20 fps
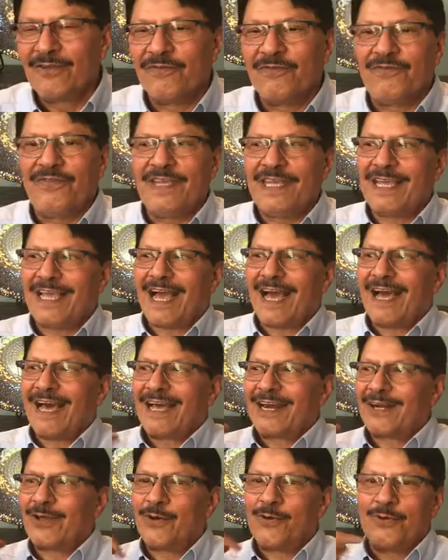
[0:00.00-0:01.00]
we are
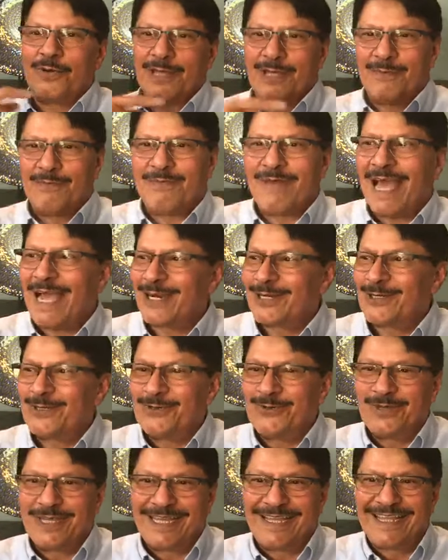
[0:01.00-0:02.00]
going back
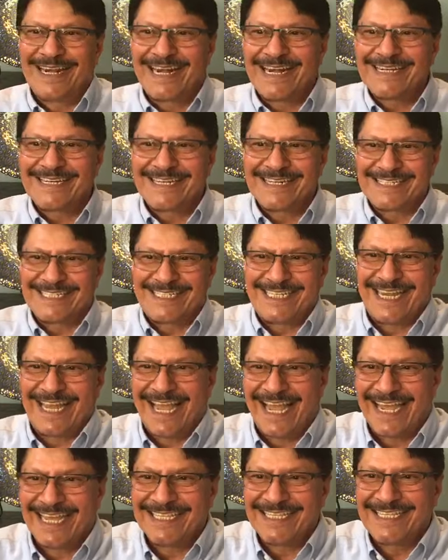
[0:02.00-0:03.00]
to a greater
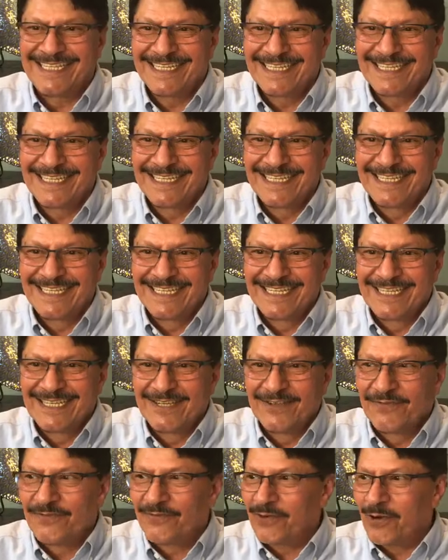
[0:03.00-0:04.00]
jihad
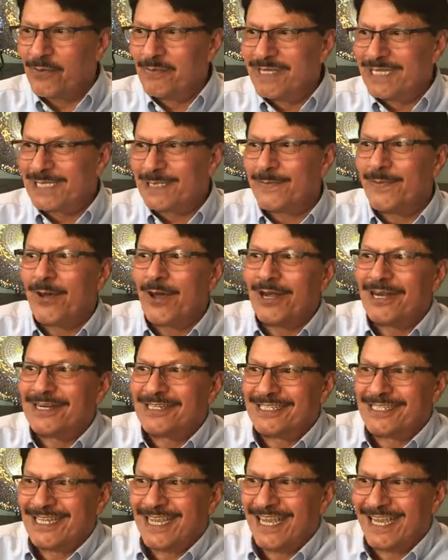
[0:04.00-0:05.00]
from a smaller
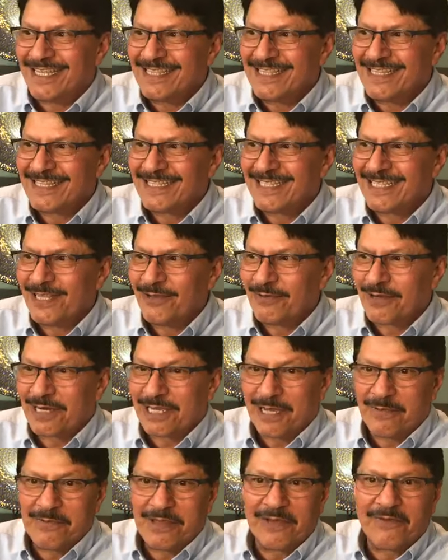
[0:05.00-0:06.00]
jihad." They were
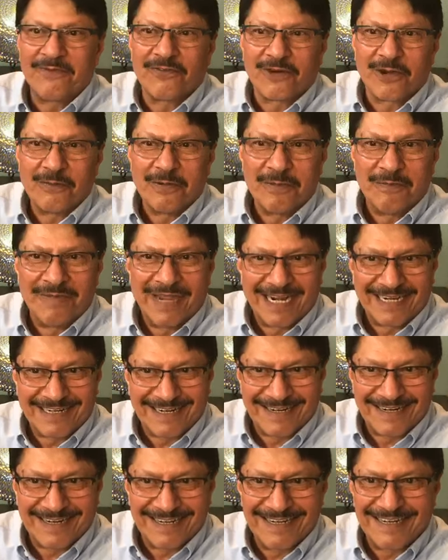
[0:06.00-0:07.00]
coming from a
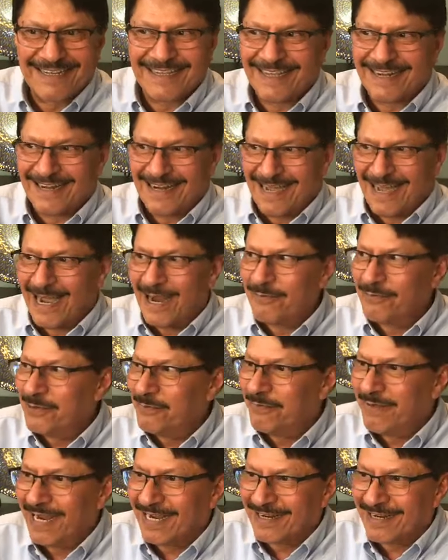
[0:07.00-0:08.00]
battle, an armed
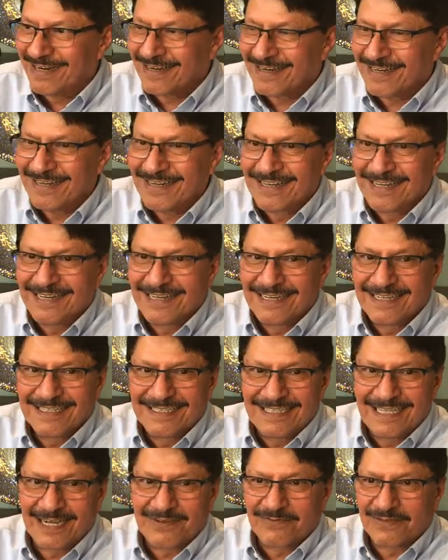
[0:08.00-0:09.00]
battle.
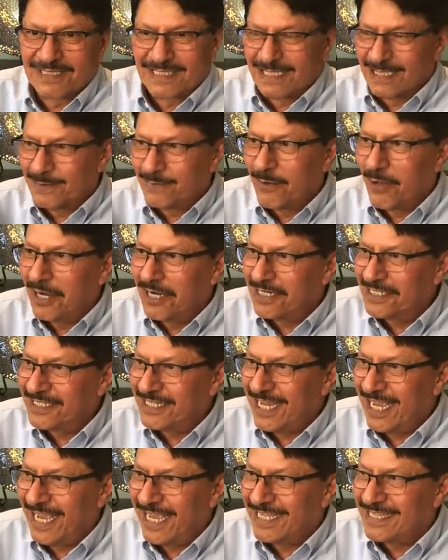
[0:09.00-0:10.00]
That was a smaller
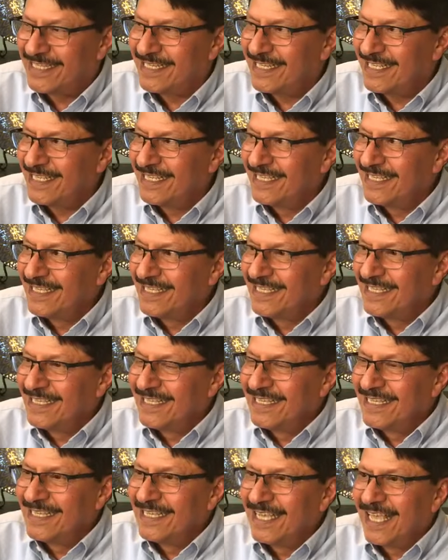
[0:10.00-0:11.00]
jihad.
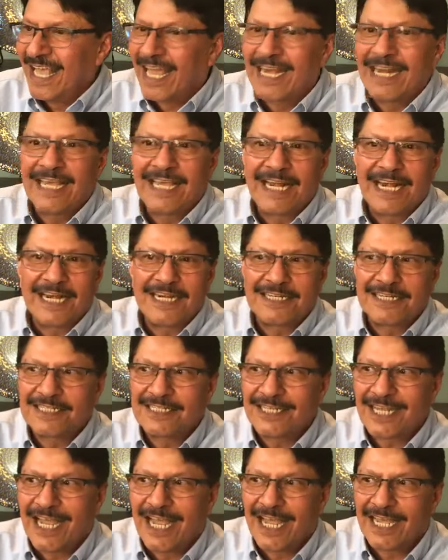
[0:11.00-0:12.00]
And a greater
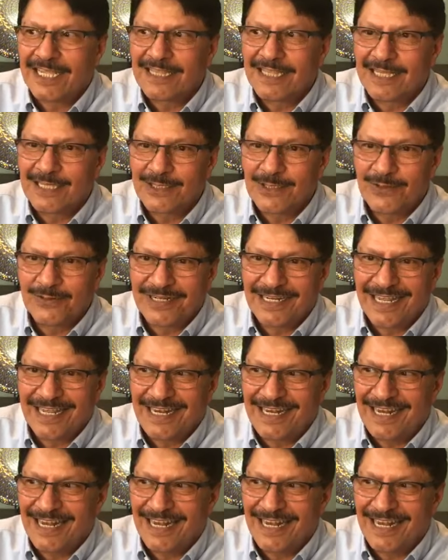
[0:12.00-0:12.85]
jihad is your daily